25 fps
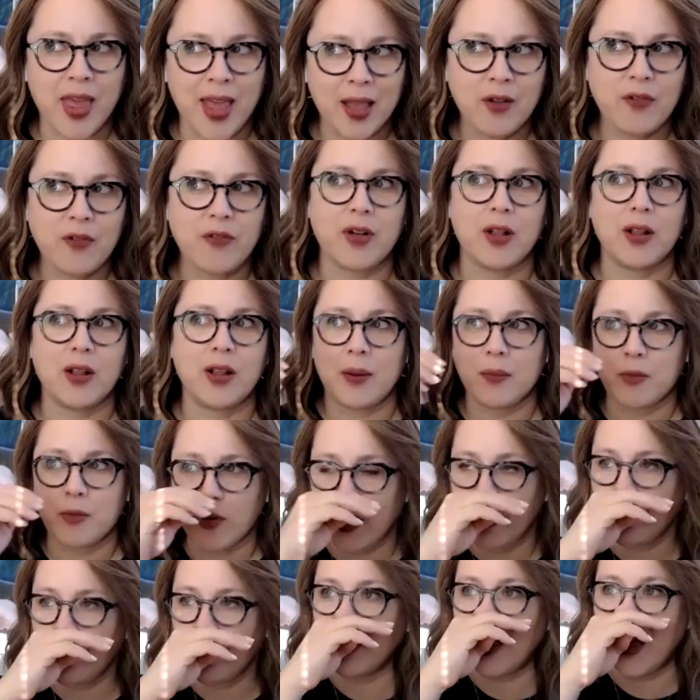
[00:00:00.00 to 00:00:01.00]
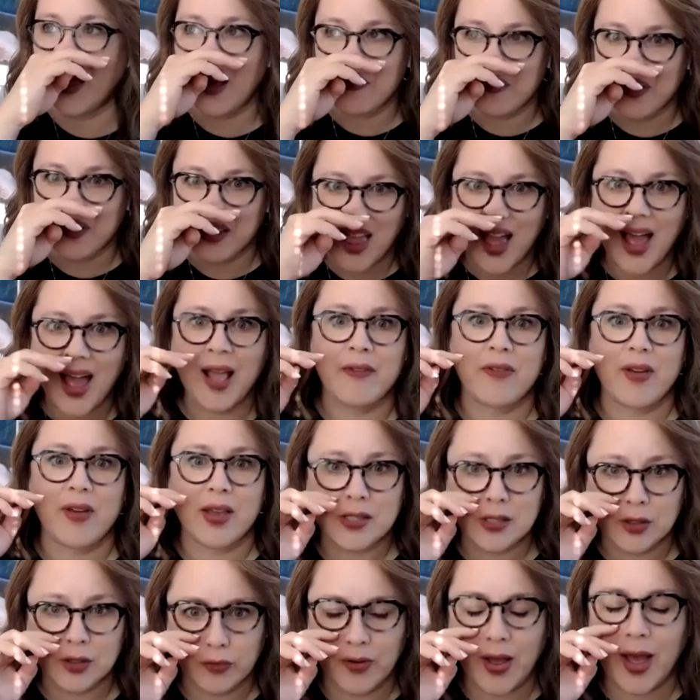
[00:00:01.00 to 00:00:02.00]
thankful, I'm grateful, I'm alive, I
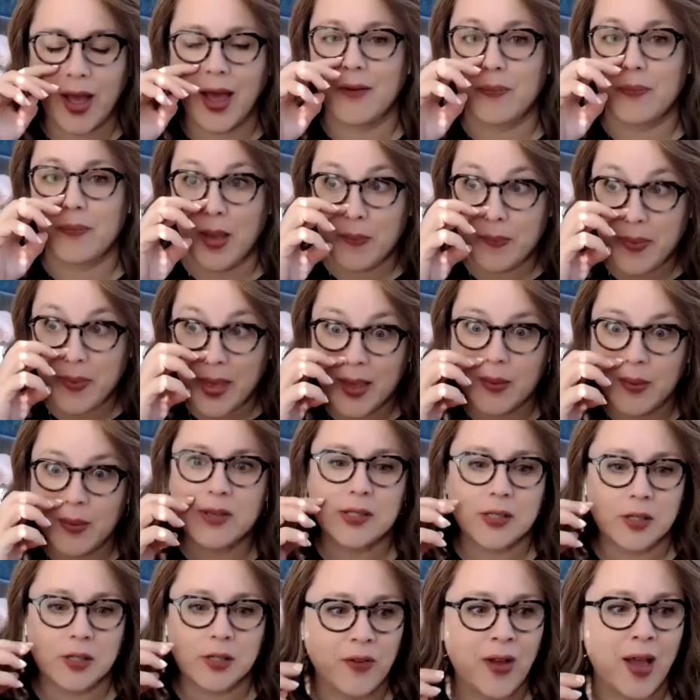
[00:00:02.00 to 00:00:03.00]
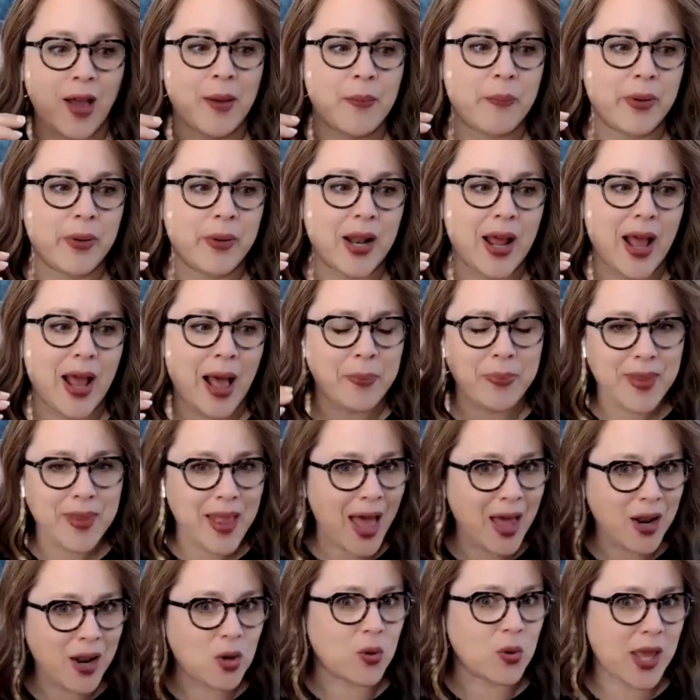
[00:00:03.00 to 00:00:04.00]
survived, my baby survived, but I'm
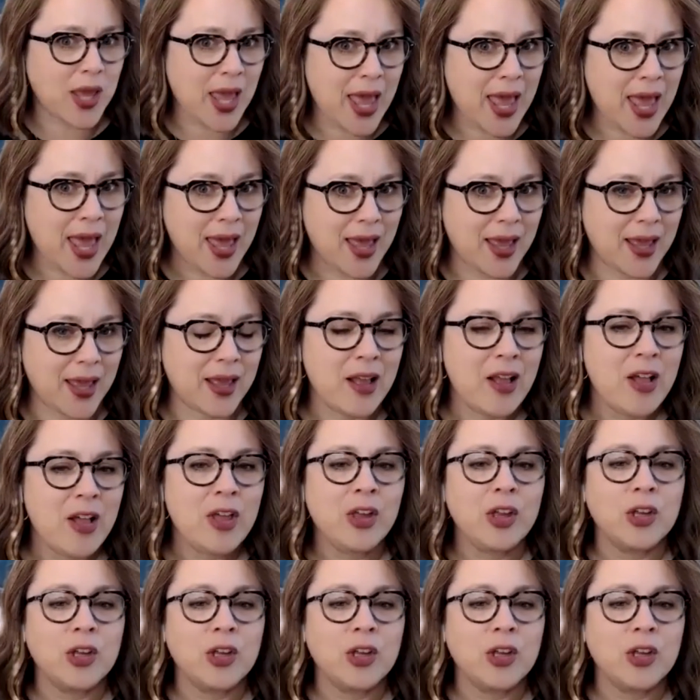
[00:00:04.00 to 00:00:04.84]
not okay.